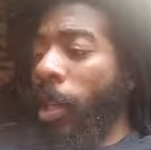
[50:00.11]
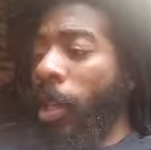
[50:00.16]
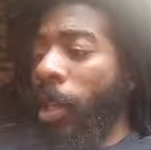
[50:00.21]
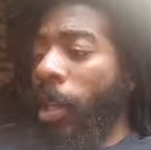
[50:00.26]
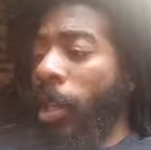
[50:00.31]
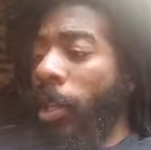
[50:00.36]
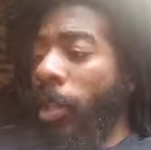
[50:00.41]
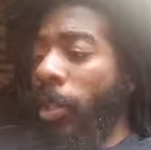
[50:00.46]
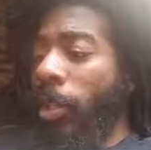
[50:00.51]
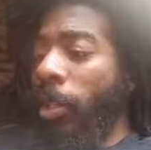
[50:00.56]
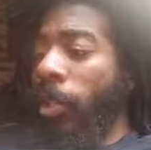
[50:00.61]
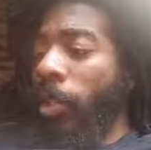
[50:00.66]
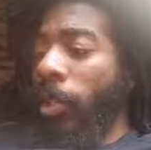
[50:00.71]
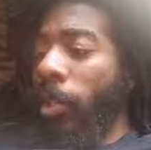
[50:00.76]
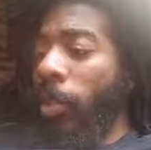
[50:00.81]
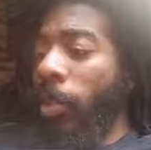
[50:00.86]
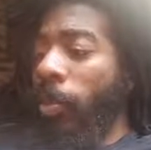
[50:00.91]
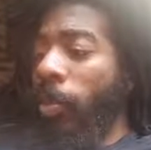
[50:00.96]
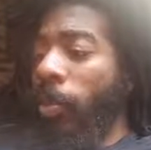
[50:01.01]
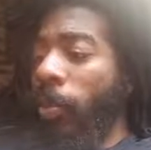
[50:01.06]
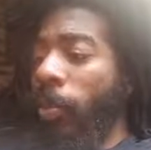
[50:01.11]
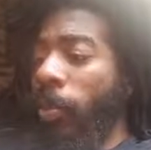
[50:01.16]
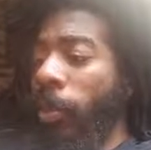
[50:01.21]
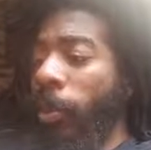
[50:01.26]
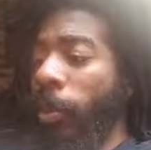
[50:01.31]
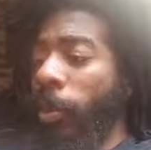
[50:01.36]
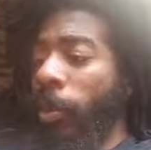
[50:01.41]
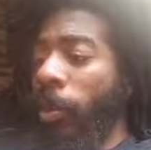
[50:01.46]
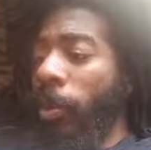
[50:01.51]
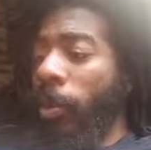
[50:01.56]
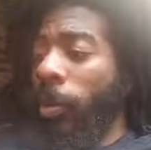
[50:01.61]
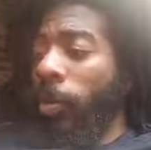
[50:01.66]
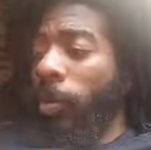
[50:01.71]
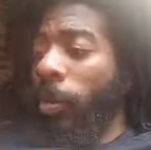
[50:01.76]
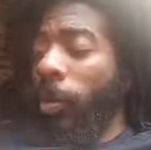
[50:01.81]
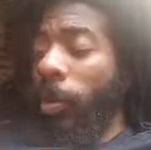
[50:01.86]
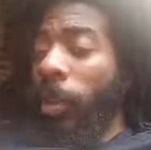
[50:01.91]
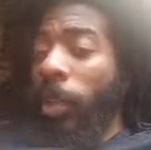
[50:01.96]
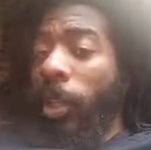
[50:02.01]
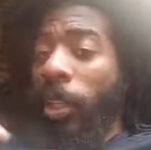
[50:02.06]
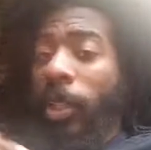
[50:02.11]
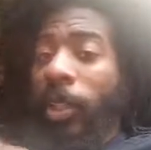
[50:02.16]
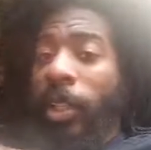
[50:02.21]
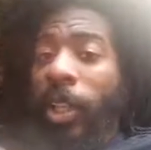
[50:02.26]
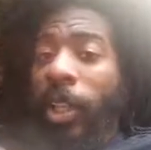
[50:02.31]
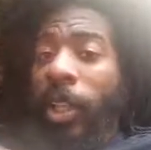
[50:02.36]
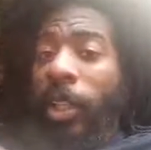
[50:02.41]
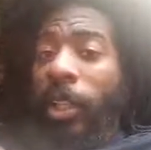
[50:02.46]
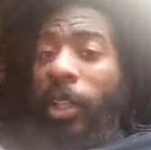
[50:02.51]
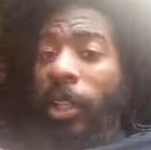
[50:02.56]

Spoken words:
So, you know, people look for where they stand in the